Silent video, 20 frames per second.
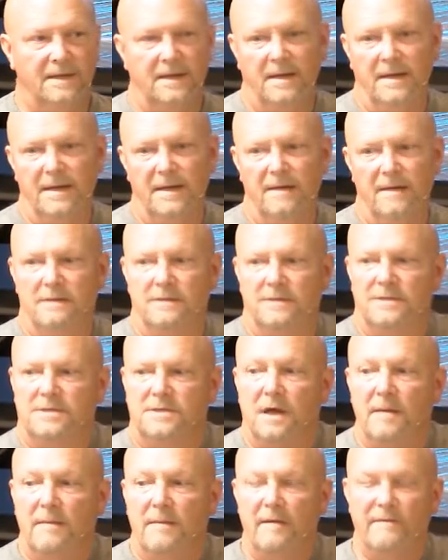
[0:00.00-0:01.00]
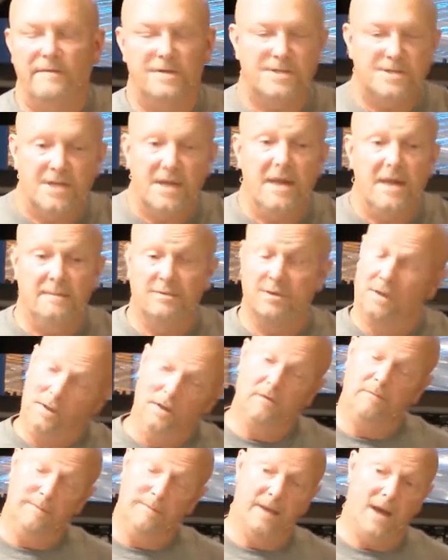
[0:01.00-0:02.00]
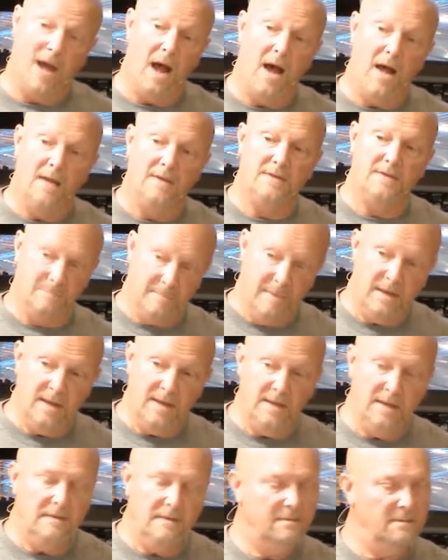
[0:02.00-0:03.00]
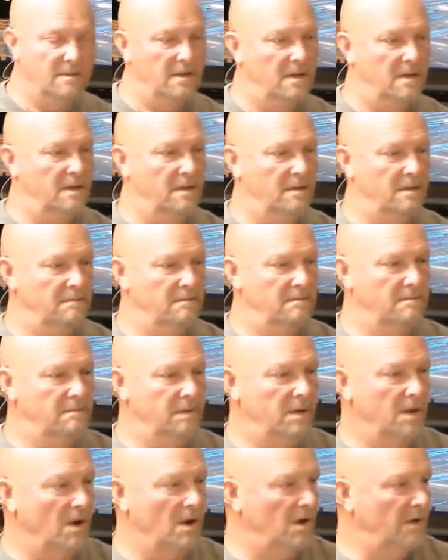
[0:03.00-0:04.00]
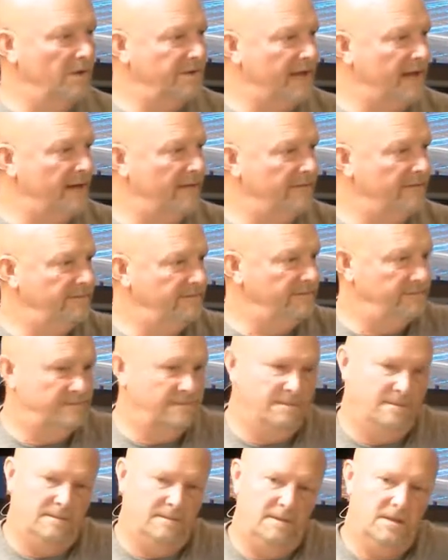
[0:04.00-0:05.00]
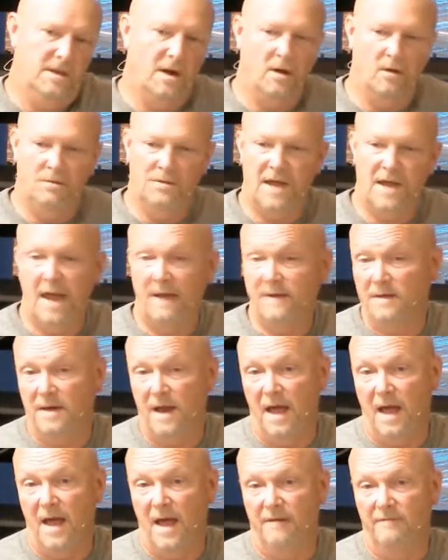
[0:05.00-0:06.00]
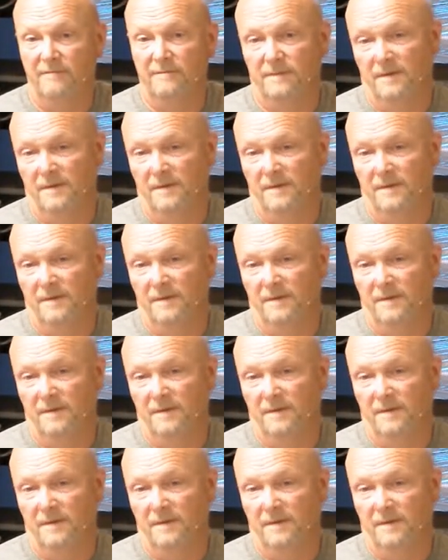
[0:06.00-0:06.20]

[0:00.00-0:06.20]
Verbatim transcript: it, some of it seems a little bit odd to me uh, because I've, you know, Tanya and I have